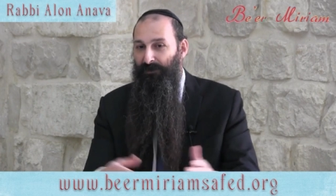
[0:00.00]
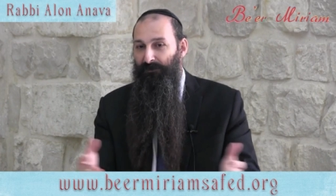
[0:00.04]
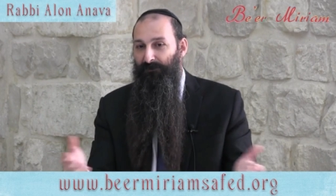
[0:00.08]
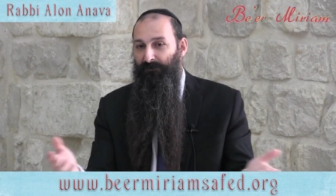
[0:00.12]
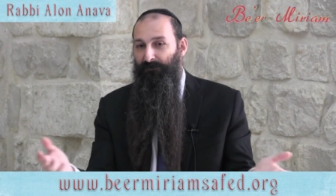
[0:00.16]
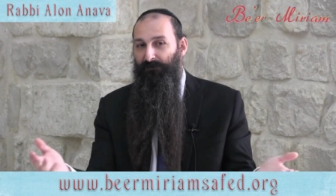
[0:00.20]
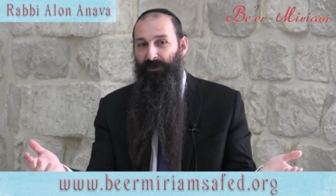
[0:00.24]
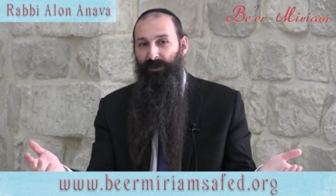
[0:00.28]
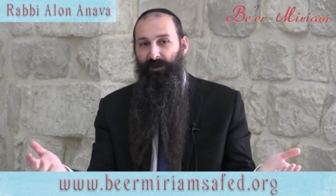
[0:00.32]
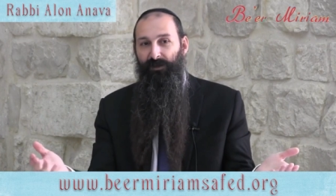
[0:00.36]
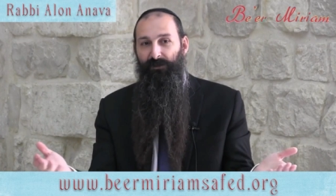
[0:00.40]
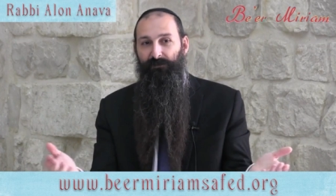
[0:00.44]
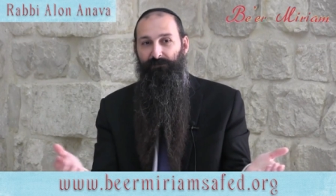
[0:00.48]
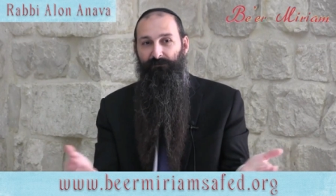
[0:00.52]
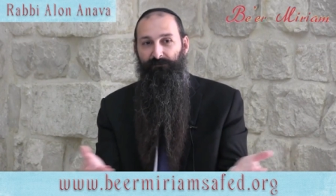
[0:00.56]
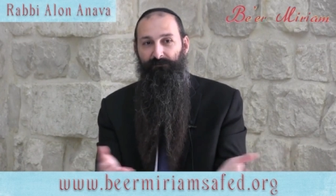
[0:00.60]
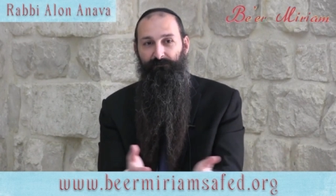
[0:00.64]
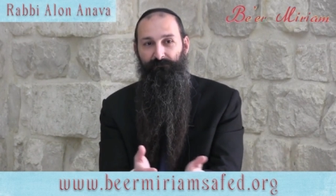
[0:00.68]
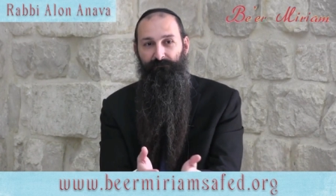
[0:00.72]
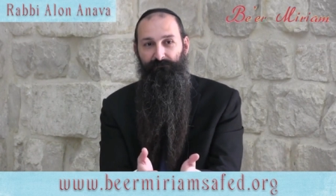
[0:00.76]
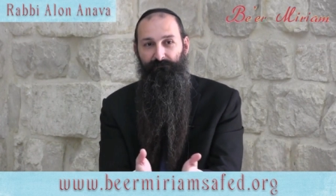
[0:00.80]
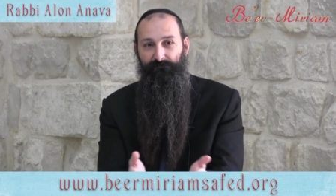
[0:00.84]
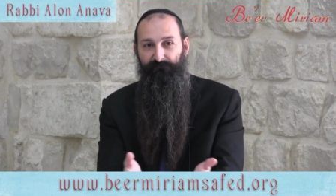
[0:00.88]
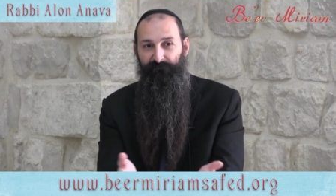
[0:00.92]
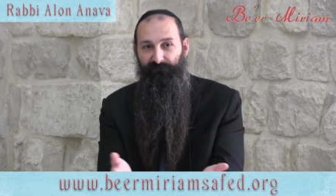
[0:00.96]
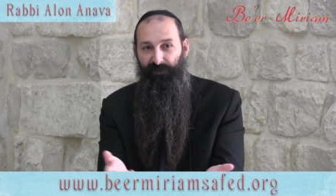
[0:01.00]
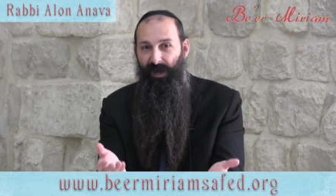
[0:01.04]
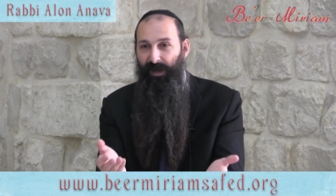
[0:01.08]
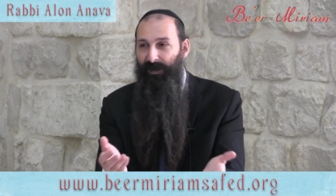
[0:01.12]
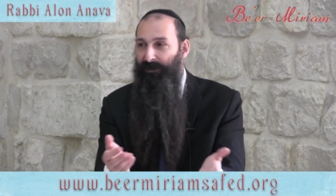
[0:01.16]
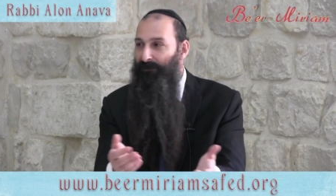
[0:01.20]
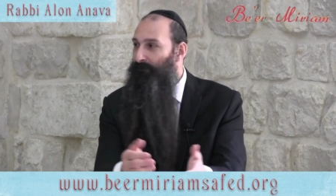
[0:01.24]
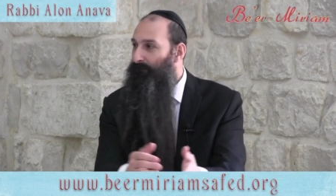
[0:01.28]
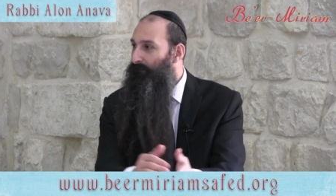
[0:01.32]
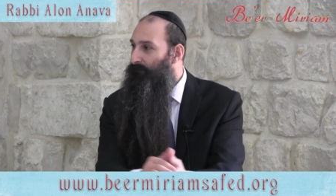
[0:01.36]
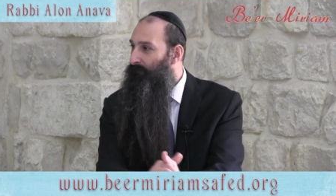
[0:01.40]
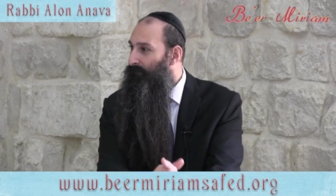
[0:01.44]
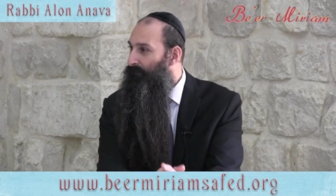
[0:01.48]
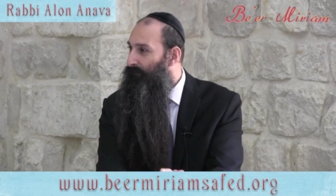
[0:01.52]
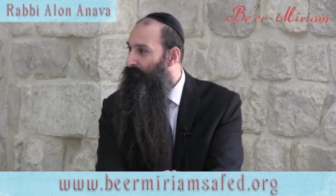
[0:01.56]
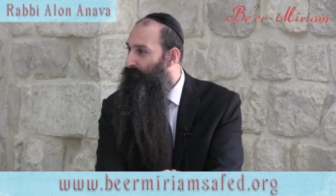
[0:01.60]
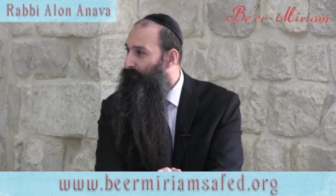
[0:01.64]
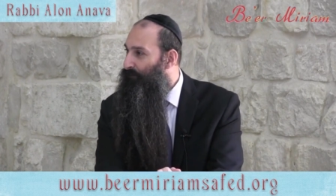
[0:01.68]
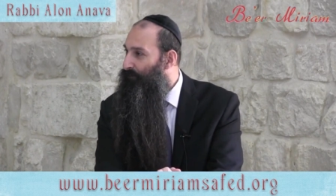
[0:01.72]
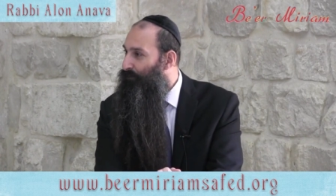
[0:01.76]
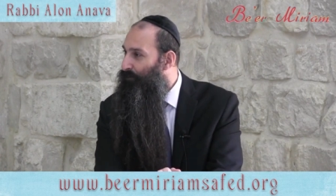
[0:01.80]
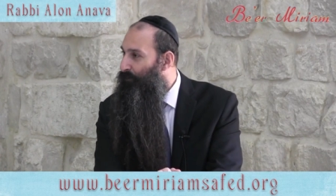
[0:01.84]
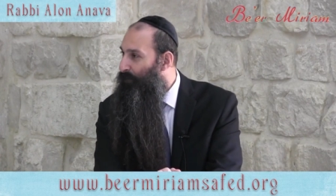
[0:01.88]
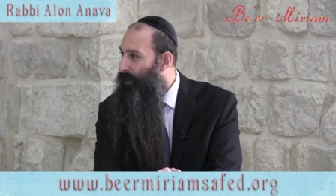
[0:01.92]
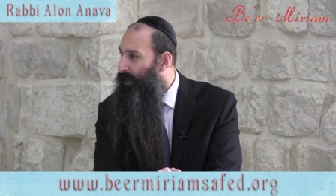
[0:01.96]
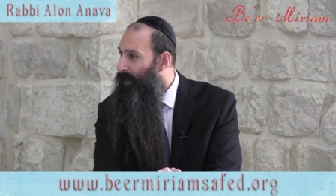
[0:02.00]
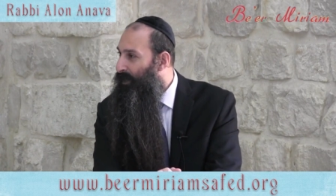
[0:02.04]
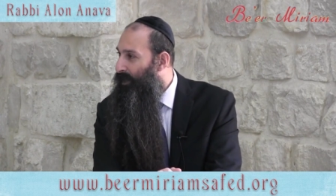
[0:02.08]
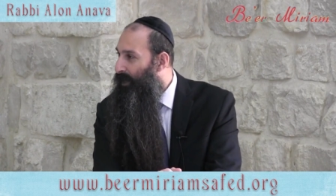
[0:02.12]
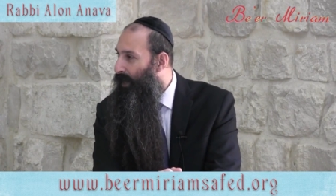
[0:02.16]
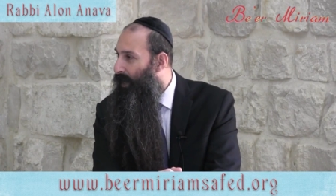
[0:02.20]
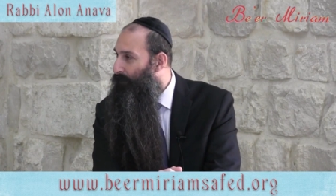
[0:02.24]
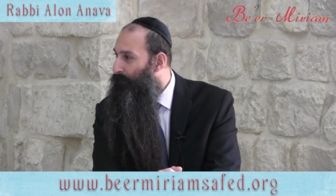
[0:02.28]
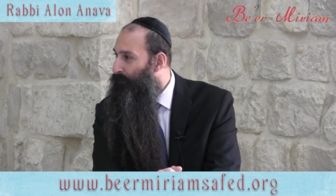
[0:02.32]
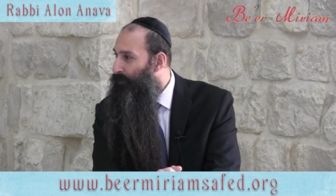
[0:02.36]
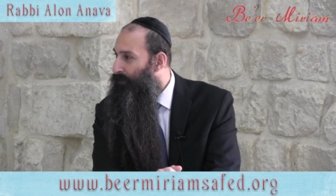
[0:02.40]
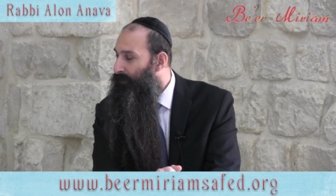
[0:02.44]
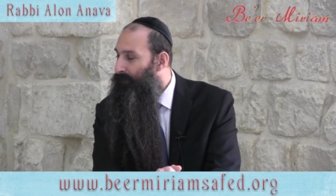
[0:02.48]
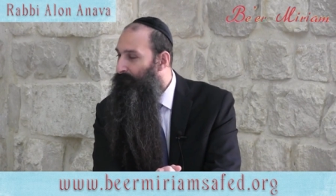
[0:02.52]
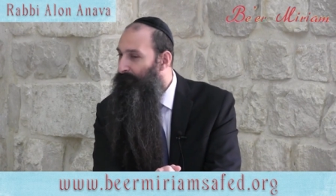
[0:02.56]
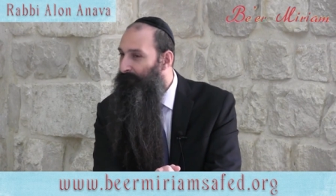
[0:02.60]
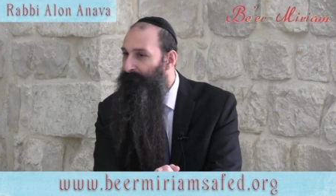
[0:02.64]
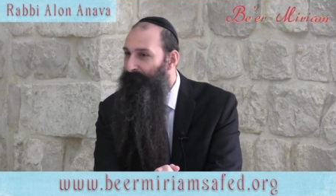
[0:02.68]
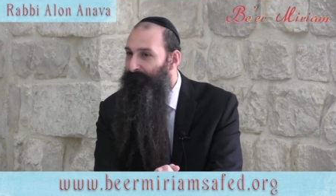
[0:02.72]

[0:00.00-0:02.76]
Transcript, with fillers: then fine, we'll make it happen.